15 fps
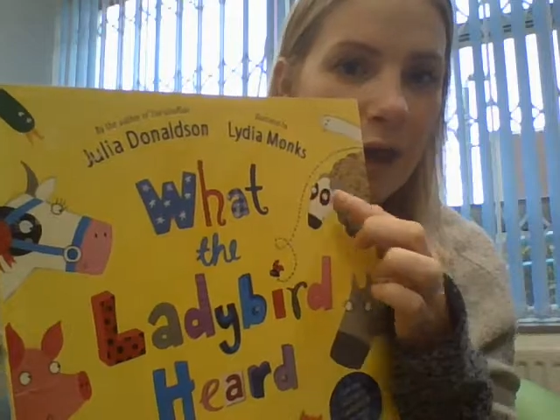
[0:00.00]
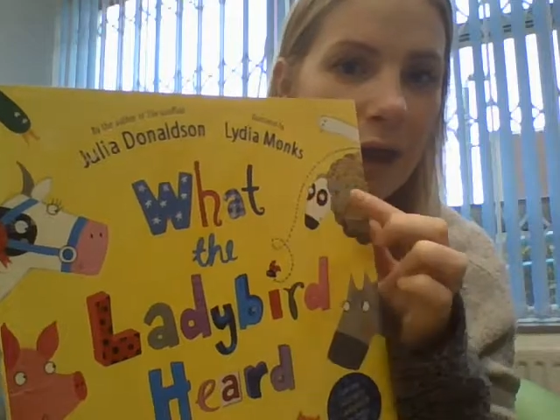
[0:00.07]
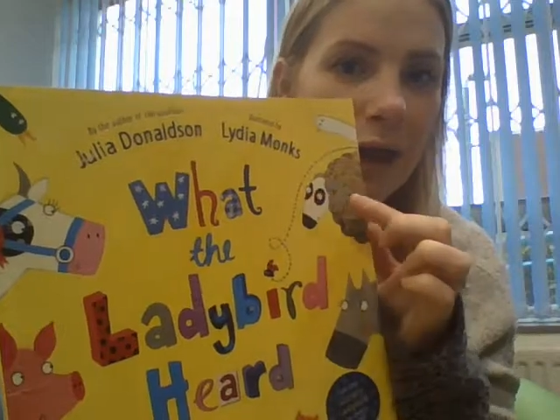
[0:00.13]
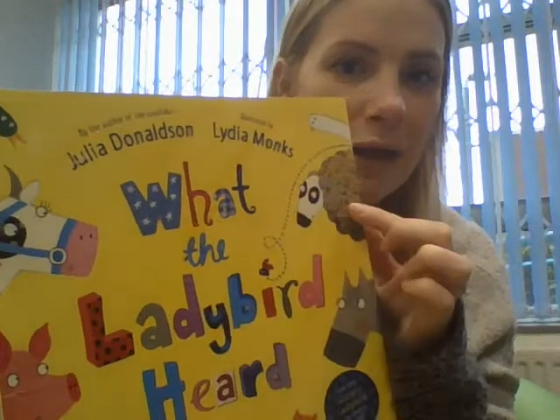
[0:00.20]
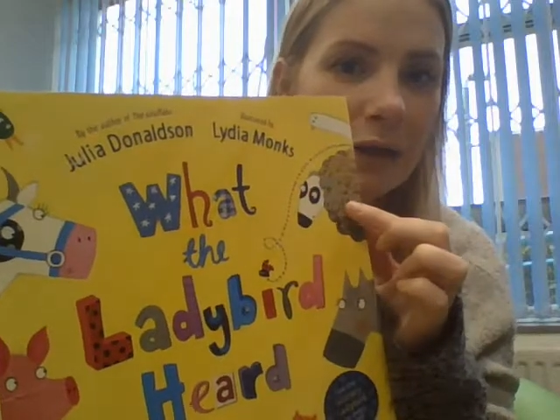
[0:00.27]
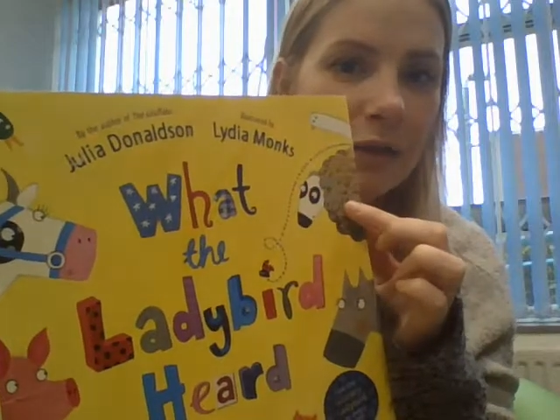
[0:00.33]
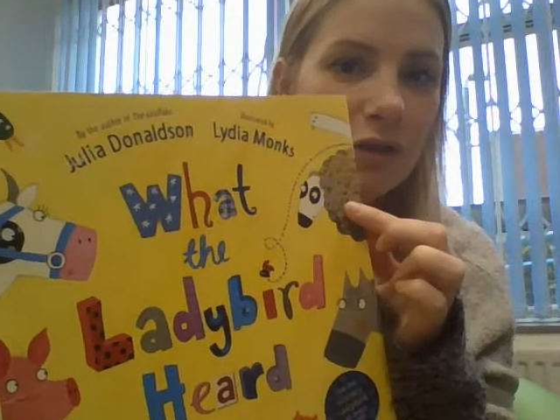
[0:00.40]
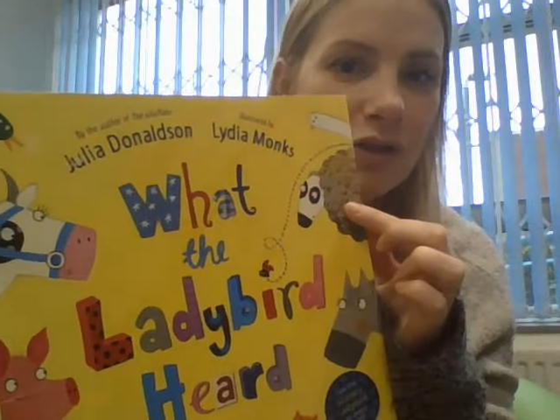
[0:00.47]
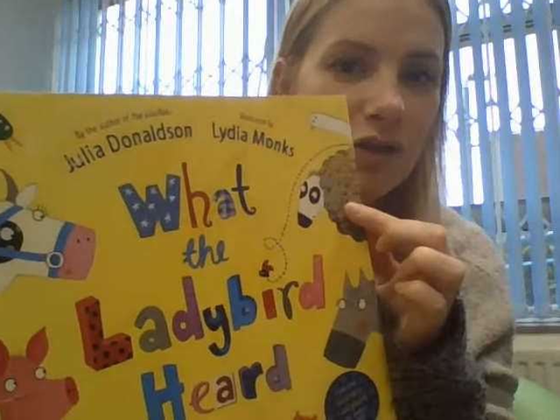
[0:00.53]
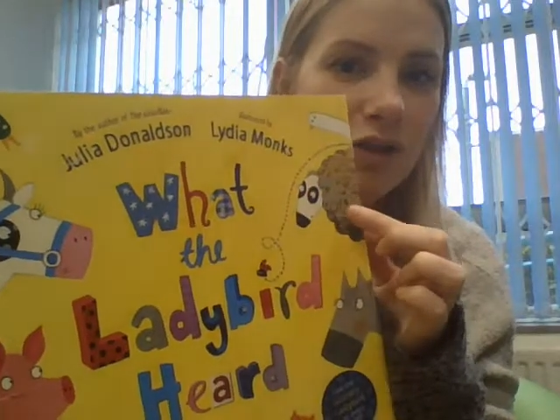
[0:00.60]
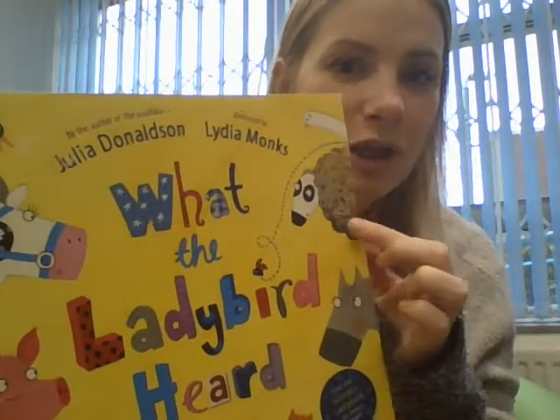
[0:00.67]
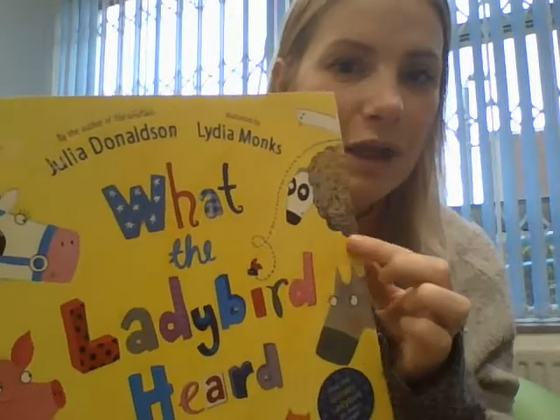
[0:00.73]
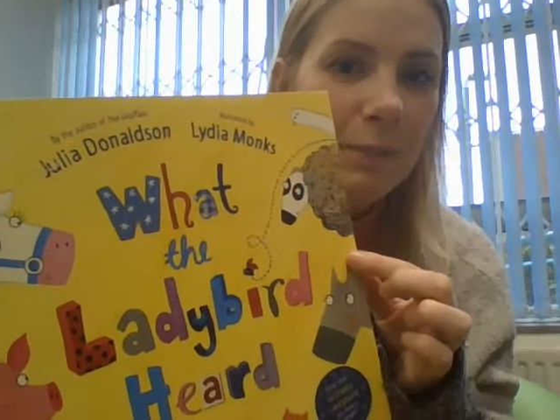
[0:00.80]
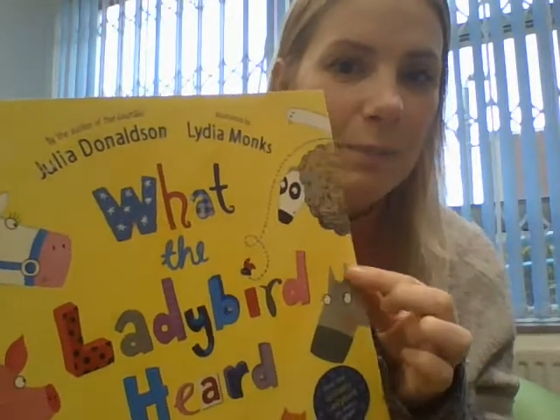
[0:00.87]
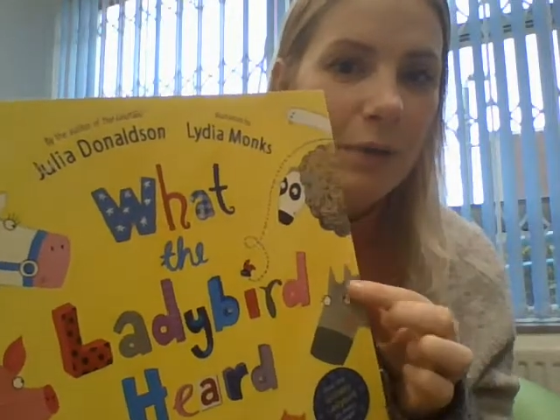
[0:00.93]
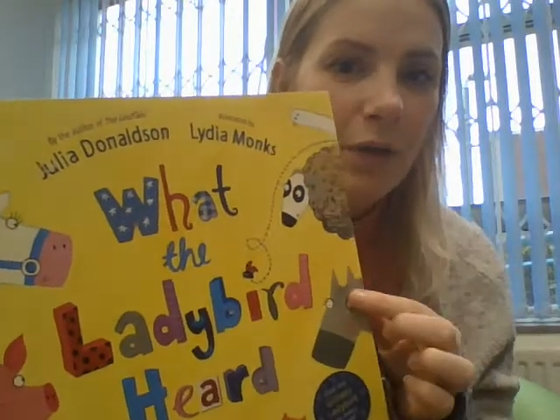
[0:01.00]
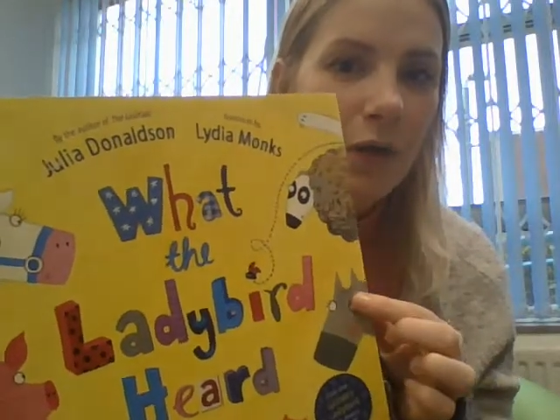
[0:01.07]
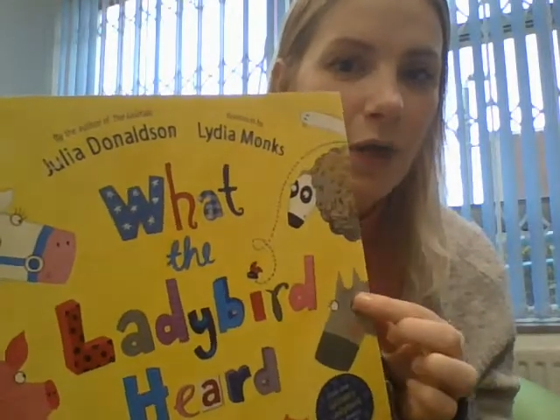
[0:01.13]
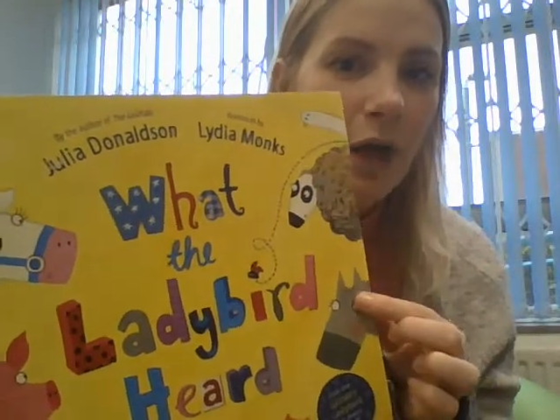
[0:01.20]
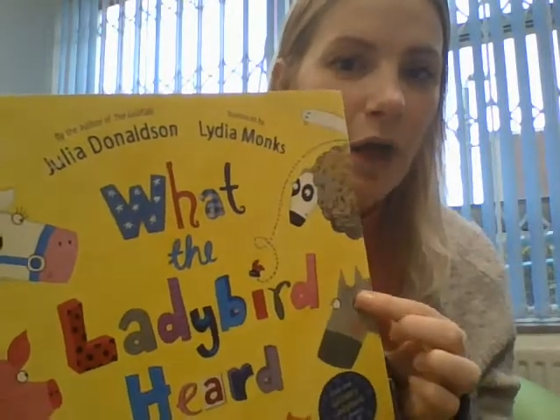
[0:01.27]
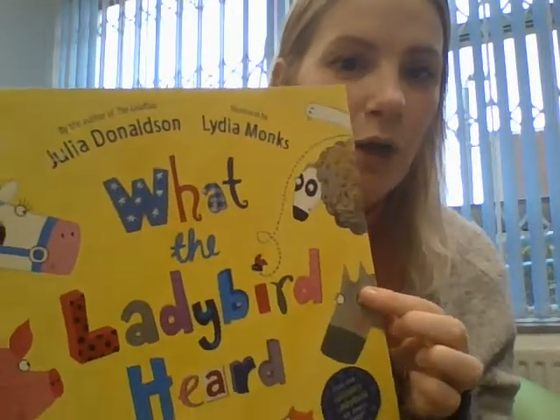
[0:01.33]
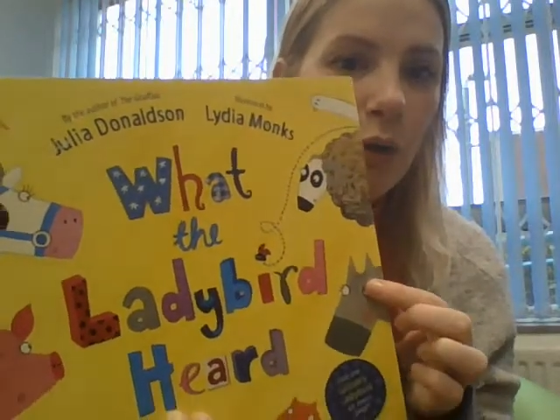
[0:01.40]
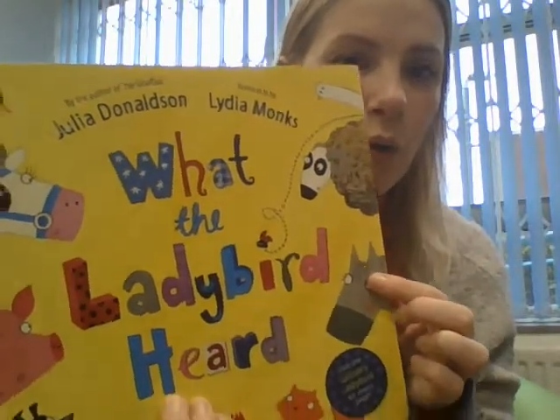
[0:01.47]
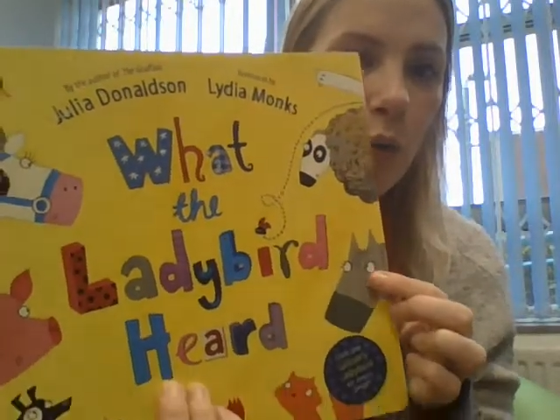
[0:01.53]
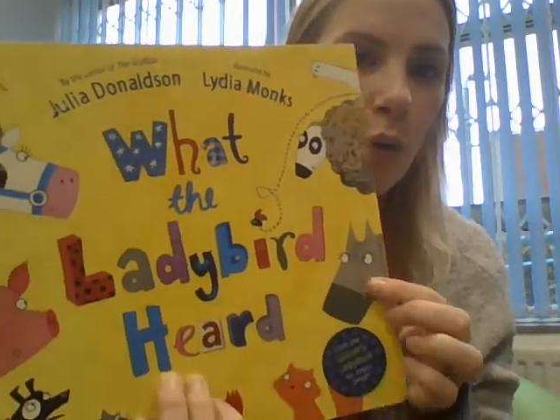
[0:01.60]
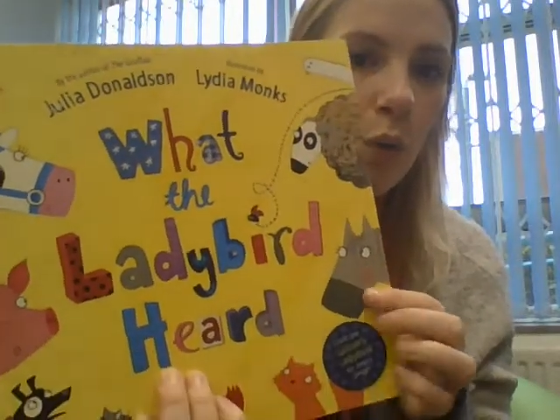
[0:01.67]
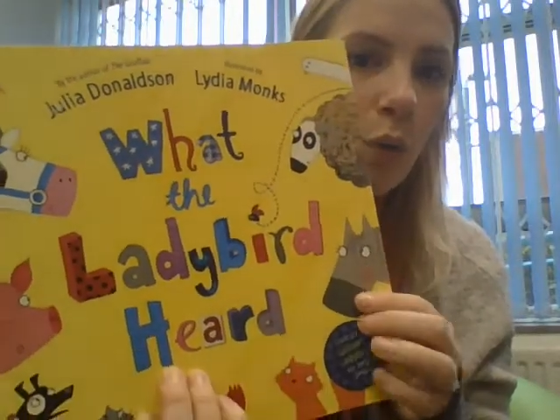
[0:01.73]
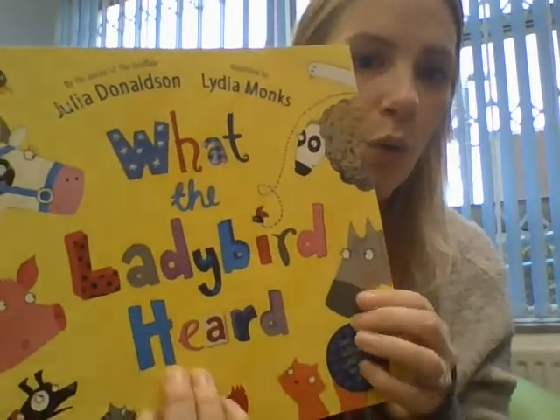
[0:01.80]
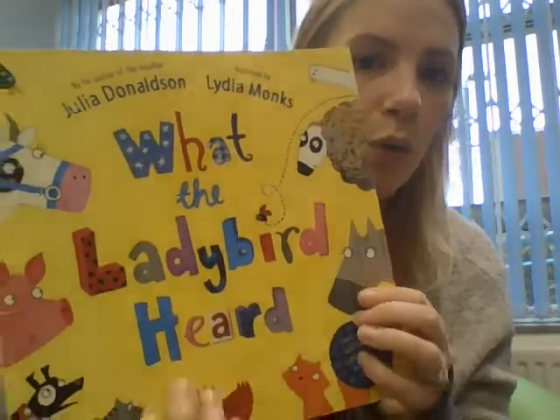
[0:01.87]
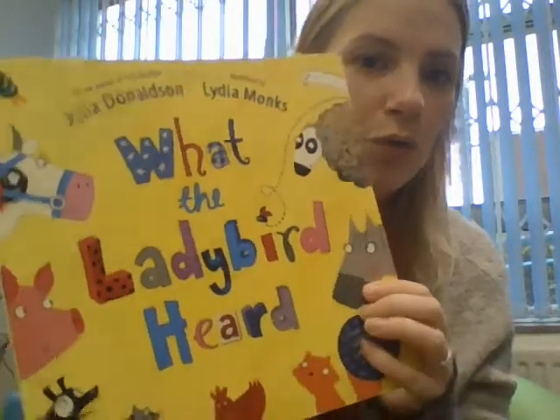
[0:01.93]
there and a sheep and a
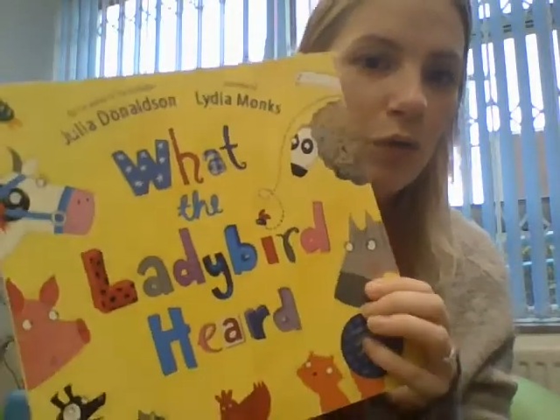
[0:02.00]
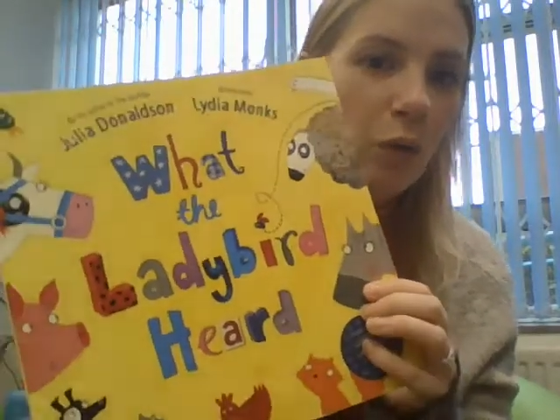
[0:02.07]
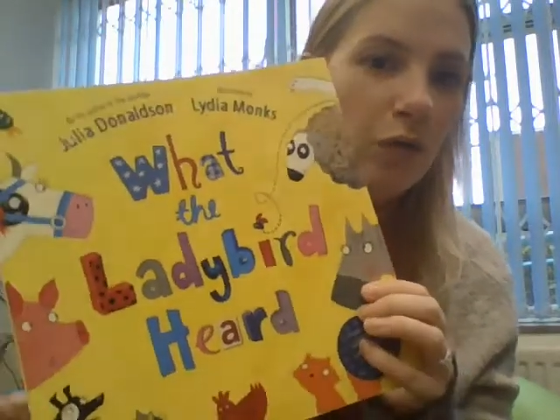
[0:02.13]
horse.